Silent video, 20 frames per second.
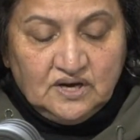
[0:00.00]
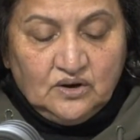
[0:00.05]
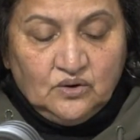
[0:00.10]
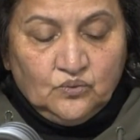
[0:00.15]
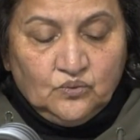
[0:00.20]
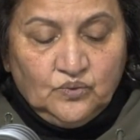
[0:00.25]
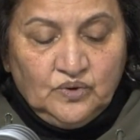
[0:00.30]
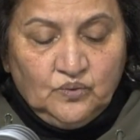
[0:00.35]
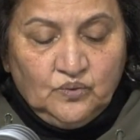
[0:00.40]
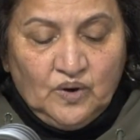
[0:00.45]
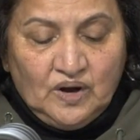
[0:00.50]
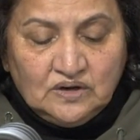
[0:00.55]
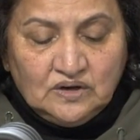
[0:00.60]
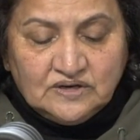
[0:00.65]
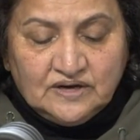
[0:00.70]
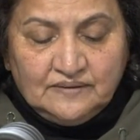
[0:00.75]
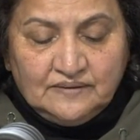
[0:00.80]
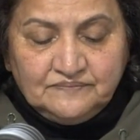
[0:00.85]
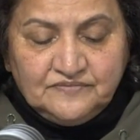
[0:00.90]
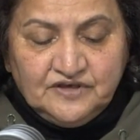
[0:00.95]
We
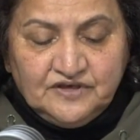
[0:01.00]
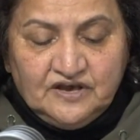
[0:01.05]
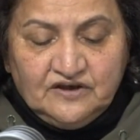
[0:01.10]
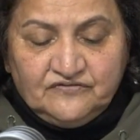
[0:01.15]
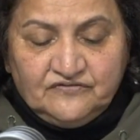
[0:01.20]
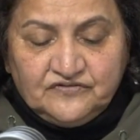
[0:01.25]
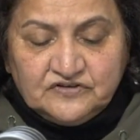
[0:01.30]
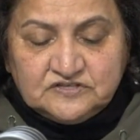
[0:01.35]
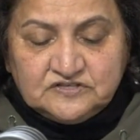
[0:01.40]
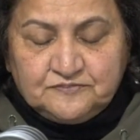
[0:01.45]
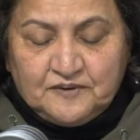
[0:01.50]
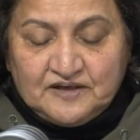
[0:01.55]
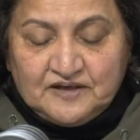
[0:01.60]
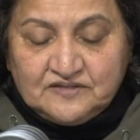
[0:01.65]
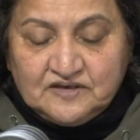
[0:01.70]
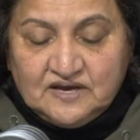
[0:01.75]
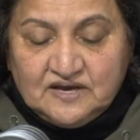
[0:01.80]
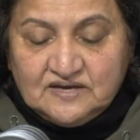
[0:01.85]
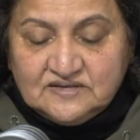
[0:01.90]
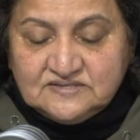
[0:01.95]
welcome the efforts by
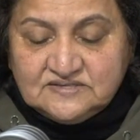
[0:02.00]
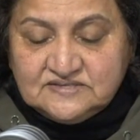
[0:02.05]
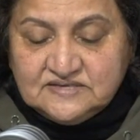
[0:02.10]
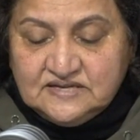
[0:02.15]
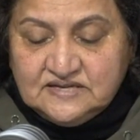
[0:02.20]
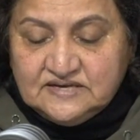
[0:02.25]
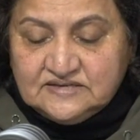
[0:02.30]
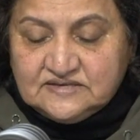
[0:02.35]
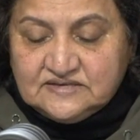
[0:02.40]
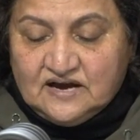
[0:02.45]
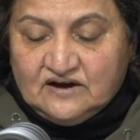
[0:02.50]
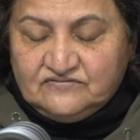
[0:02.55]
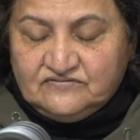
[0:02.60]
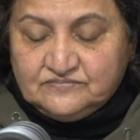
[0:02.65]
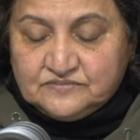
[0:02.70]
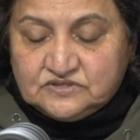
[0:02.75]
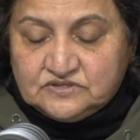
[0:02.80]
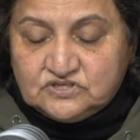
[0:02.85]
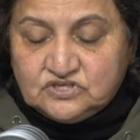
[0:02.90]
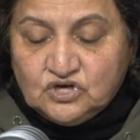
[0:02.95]
the ANC-led
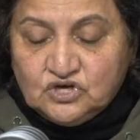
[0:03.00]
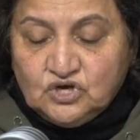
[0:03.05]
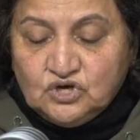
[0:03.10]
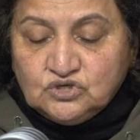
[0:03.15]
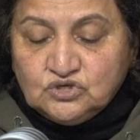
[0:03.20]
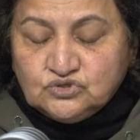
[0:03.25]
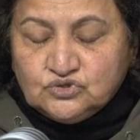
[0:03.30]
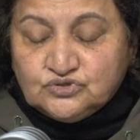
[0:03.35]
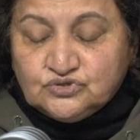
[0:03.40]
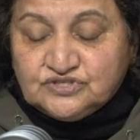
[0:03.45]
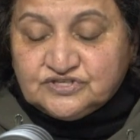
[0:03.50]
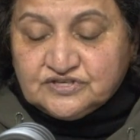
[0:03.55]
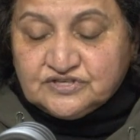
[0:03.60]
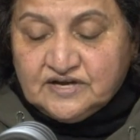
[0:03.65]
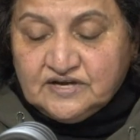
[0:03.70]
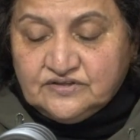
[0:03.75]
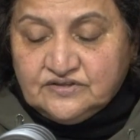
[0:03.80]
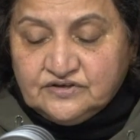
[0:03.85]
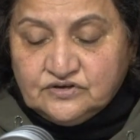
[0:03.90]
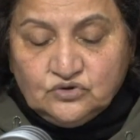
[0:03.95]
government to
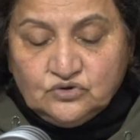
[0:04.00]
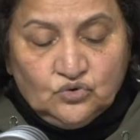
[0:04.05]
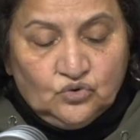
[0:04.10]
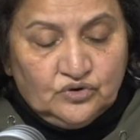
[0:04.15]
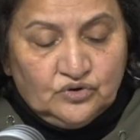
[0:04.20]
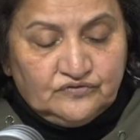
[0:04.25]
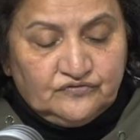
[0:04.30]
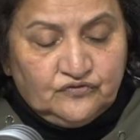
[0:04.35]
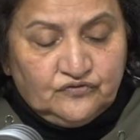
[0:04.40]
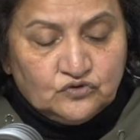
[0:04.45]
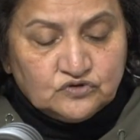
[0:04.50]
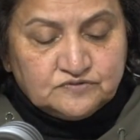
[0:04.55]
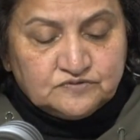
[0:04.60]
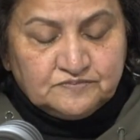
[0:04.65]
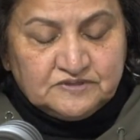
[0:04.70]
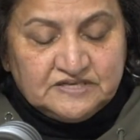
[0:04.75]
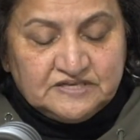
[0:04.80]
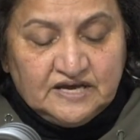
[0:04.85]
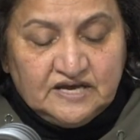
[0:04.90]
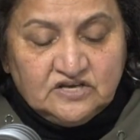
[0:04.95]
strengthen law
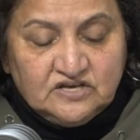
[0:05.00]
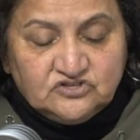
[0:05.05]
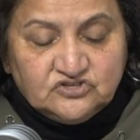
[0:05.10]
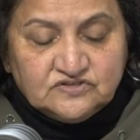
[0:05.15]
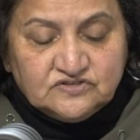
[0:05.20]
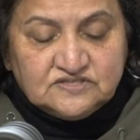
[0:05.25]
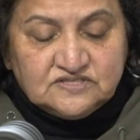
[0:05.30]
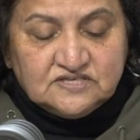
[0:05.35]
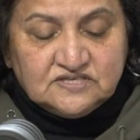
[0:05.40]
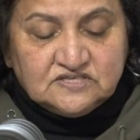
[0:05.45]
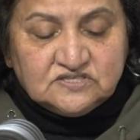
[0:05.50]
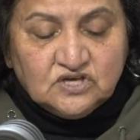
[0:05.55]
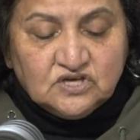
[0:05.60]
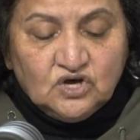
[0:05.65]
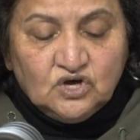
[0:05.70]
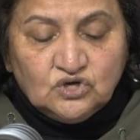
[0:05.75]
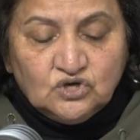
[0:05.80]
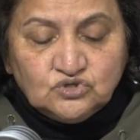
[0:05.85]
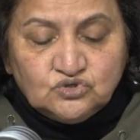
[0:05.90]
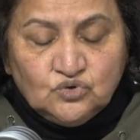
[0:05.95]
enforcement agencies
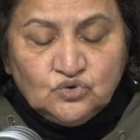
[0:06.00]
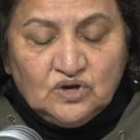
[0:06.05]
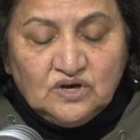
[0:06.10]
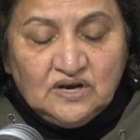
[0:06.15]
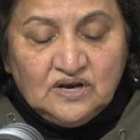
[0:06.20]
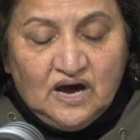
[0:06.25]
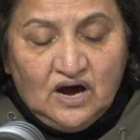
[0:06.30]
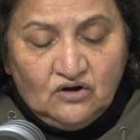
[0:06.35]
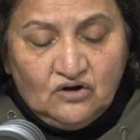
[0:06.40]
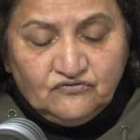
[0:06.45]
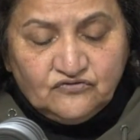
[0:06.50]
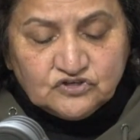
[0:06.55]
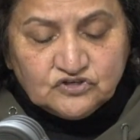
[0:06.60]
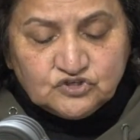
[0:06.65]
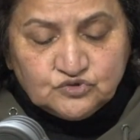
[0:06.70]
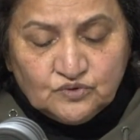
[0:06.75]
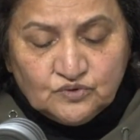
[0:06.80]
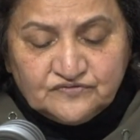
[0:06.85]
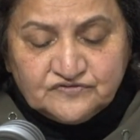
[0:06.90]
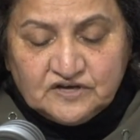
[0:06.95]
to allow for
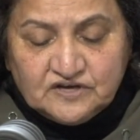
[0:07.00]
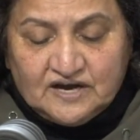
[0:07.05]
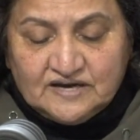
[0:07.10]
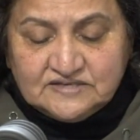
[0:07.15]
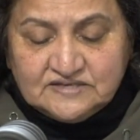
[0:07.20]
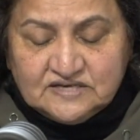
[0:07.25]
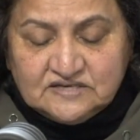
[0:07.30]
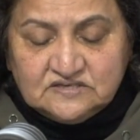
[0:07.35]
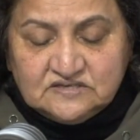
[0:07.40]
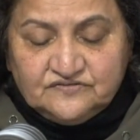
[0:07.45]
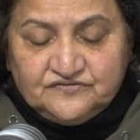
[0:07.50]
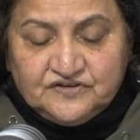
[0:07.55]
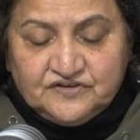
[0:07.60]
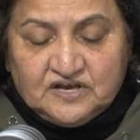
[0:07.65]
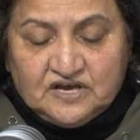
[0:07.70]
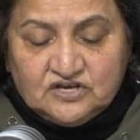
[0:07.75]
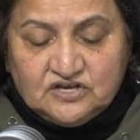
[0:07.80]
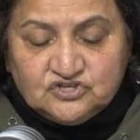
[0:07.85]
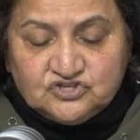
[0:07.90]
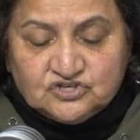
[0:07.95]
swifter
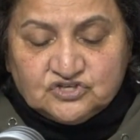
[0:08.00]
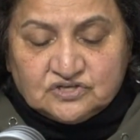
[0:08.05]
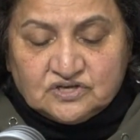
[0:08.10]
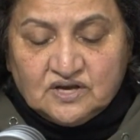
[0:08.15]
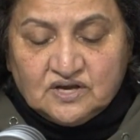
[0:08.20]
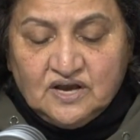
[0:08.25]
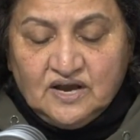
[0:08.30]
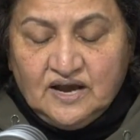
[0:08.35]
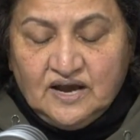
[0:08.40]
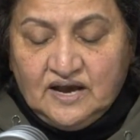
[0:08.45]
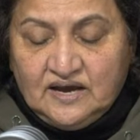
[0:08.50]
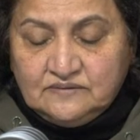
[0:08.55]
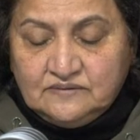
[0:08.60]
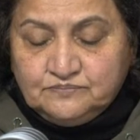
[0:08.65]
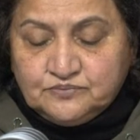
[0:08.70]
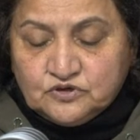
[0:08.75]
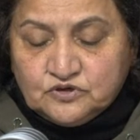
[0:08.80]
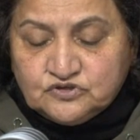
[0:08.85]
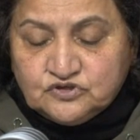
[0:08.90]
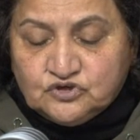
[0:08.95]
identification and
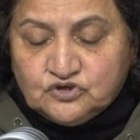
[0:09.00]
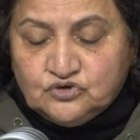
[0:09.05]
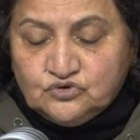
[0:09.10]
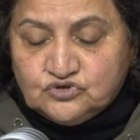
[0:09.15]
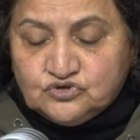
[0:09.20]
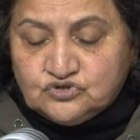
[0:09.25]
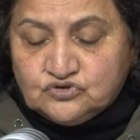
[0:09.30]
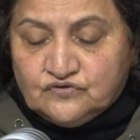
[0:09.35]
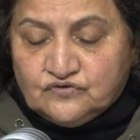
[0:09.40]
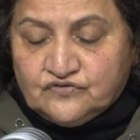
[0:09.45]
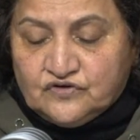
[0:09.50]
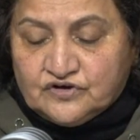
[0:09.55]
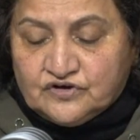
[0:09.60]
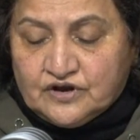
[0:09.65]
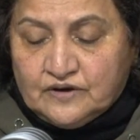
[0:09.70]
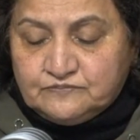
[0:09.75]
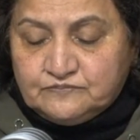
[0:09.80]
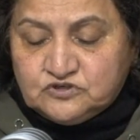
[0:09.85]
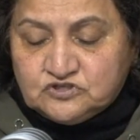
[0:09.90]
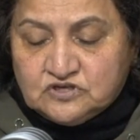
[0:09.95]
prosecution of
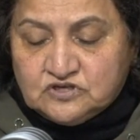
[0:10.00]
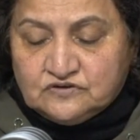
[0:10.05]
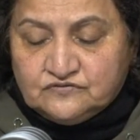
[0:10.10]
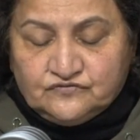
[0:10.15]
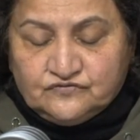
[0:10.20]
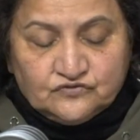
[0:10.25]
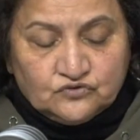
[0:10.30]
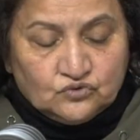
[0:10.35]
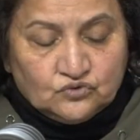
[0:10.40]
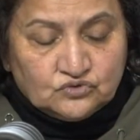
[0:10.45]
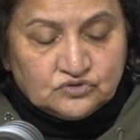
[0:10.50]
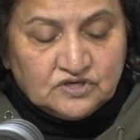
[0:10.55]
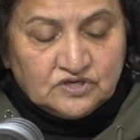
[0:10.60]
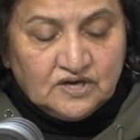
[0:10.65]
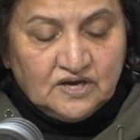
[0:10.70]
corruption and fraud,